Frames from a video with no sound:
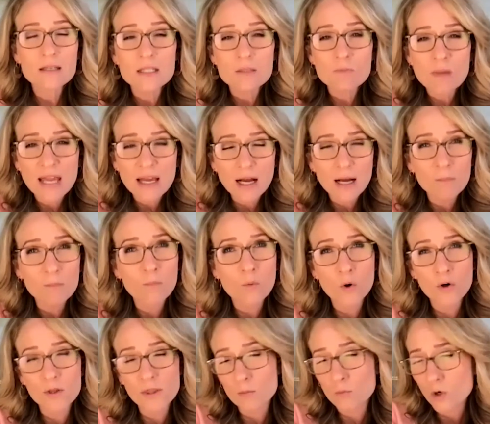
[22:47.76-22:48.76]

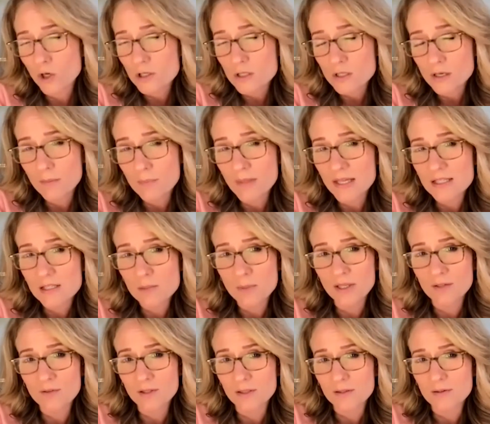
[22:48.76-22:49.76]
the more time they
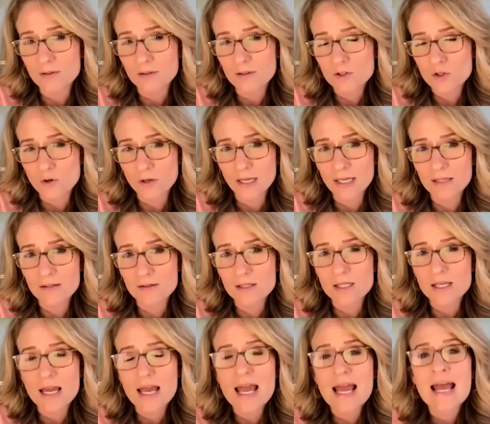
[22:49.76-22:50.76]
spend on
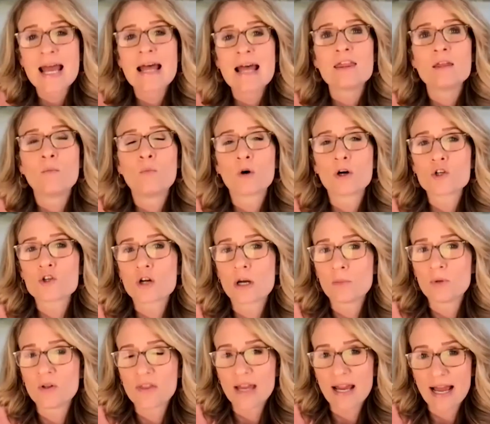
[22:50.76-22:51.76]
screens, the more
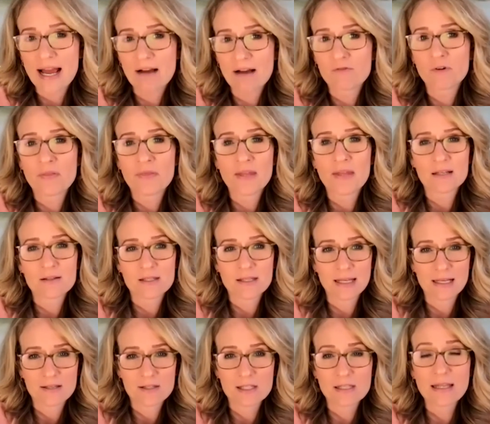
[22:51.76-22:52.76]
trouble they have with things
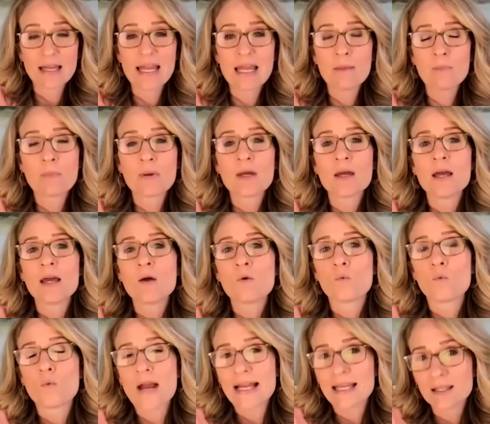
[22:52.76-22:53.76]
like sleep,
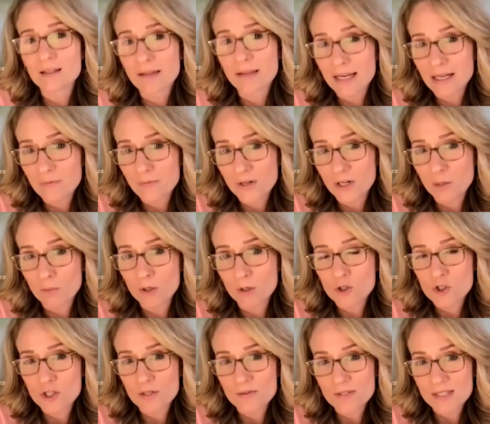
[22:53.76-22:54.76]
regulating their
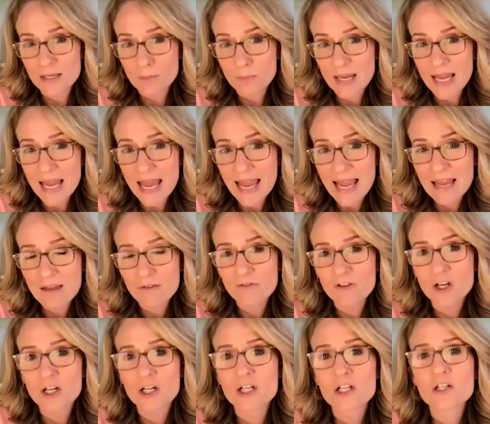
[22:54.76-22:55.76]
emotions and
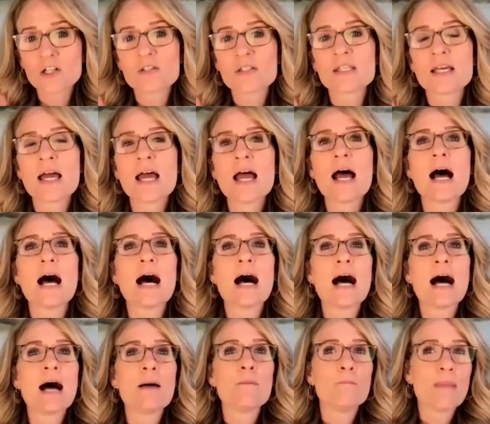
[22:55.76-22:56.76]
behaviors,
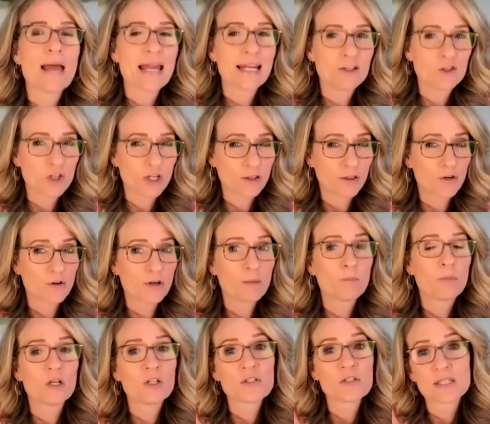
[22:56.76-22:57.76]
managing their
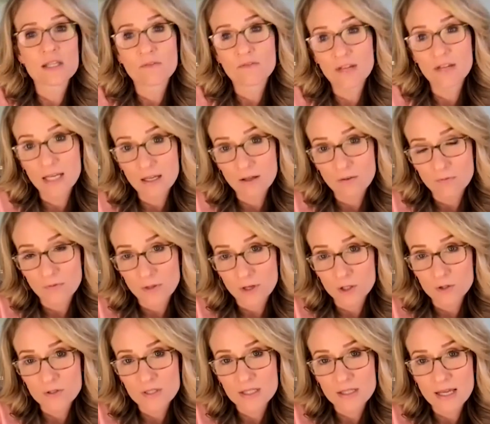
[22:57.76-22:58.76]
impulsivity,
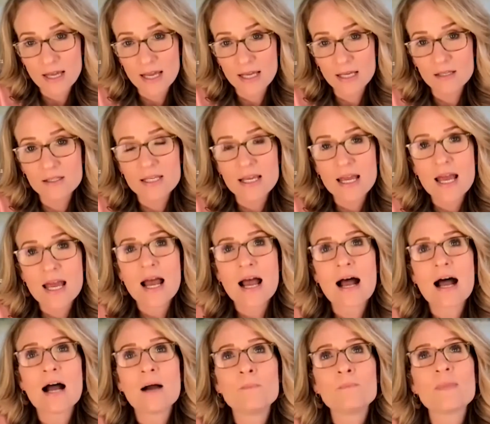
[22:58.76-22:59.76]
those things.
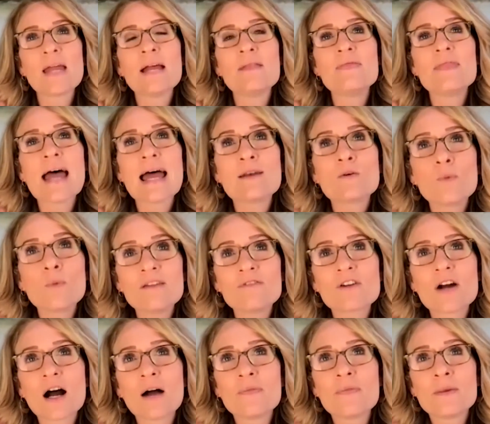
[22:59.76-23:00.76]
And then we've
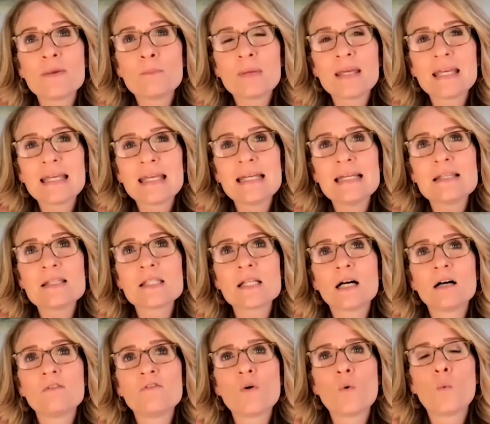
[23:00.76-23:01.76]
got the piece
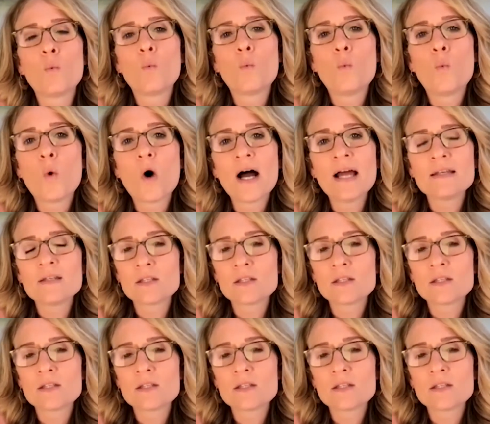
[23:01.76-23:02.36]
of what